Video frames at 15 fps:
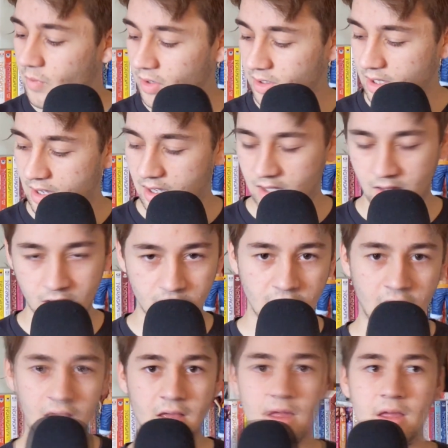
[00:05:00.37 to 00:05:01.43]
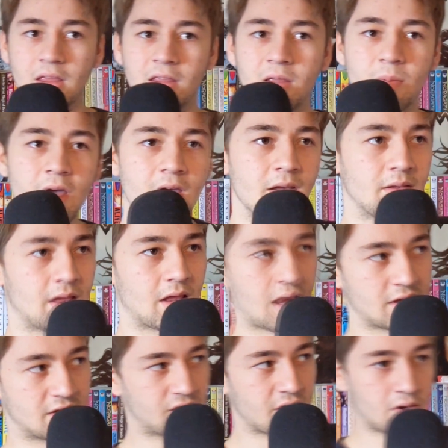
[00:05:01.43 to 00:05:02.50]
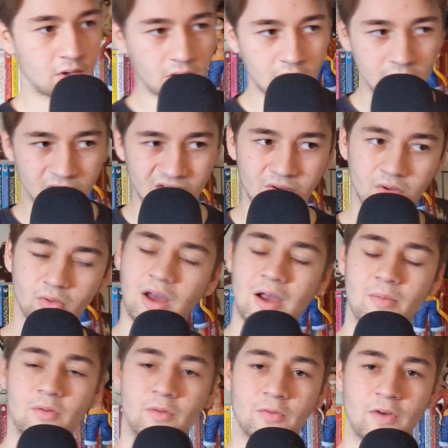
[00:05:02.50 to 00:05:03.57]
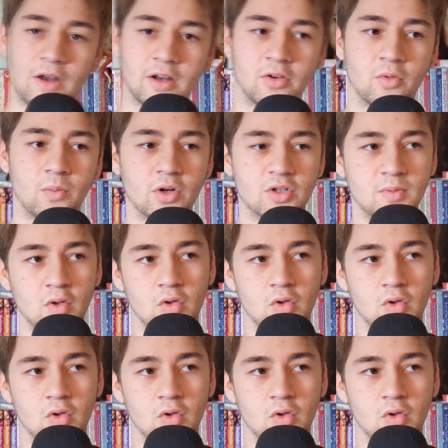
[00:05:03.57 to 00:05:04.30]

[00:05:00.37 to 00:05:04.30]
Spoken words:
But yeah, the eBay is very, very reliable for finding new books,